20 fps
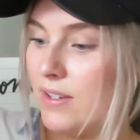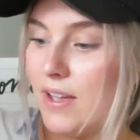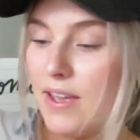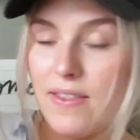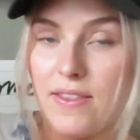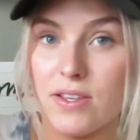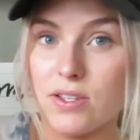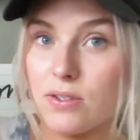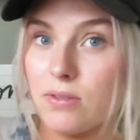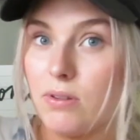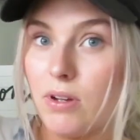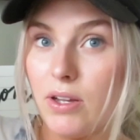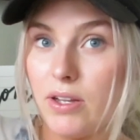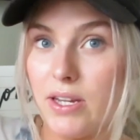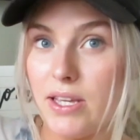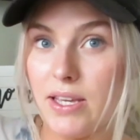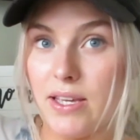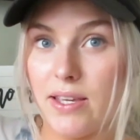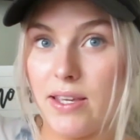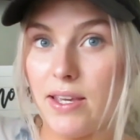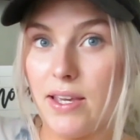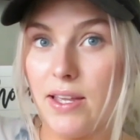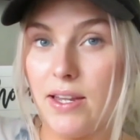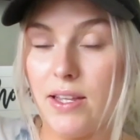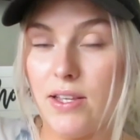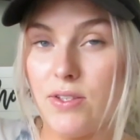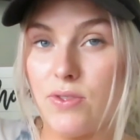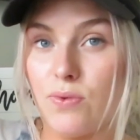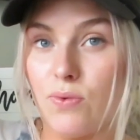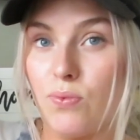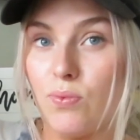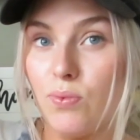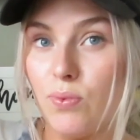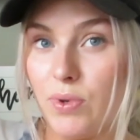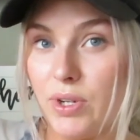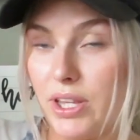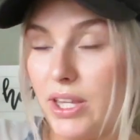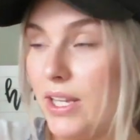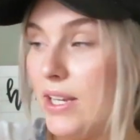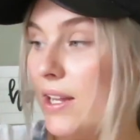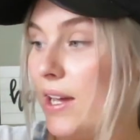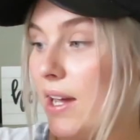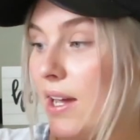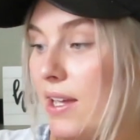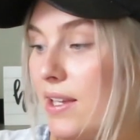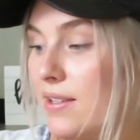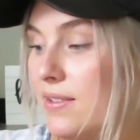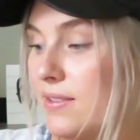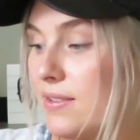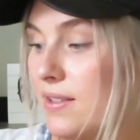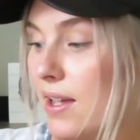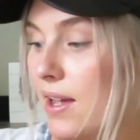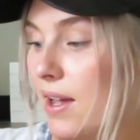And this quality again is really nice.